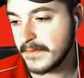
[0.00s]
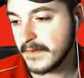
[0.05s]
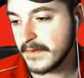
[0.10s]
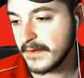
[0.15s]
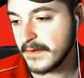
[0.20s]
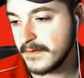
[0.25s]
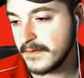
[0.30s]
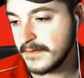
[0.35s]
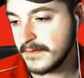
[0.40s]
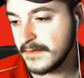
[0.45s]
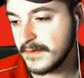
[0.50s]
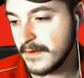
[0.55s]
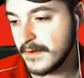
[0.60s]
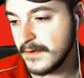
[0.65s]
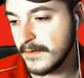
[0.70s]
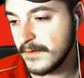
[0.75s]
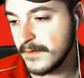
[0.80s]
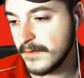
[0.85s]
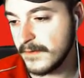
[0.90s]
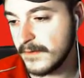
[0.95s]

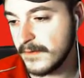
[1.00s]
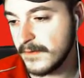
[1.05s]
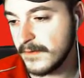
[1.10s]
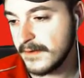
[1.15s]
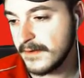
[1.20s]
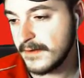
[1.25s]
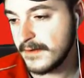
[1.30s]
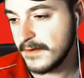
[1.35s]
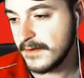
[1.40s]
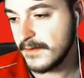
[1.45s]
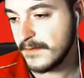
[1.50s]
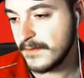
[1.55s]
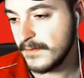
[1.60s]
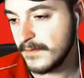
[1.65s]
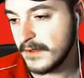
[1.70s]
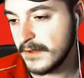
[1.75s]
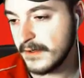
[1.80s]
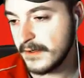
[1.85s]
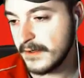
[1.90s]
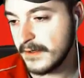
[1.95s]
So we
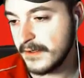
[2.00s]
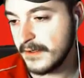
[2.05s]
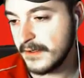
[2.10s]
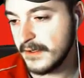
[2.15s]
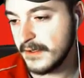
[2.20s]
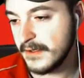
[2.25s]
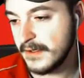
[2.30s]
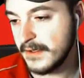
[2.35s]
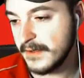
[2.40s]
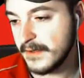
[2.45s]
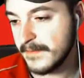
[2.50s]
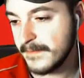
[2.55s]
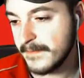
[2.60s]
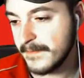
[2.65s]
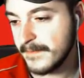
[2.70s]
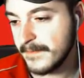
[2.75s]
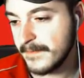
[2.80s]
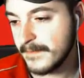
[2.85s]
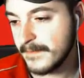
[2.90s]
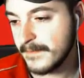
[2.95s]
are good.
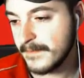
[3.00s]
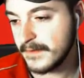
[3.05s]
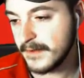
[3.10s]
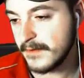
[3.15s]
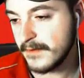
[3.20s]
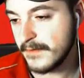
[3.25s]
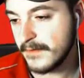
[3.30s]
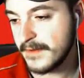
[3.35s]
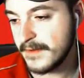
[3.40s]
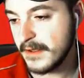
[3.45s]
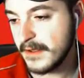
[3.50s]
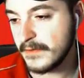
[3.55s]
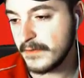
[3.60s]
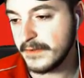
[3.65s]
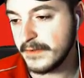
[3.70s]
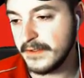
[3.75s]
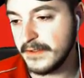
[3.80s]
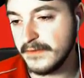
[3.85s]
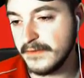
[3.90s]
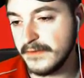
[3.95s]
So I don't think we'll
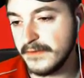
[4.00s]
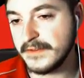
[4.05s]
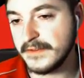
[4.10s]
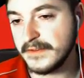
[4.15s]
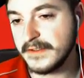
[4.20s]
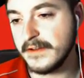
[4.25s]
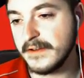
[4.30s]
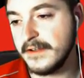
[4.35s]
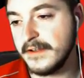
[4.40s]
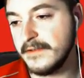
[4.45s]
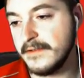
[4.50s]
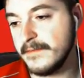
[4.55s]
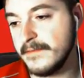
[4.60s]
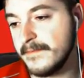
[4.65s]
use Staryu.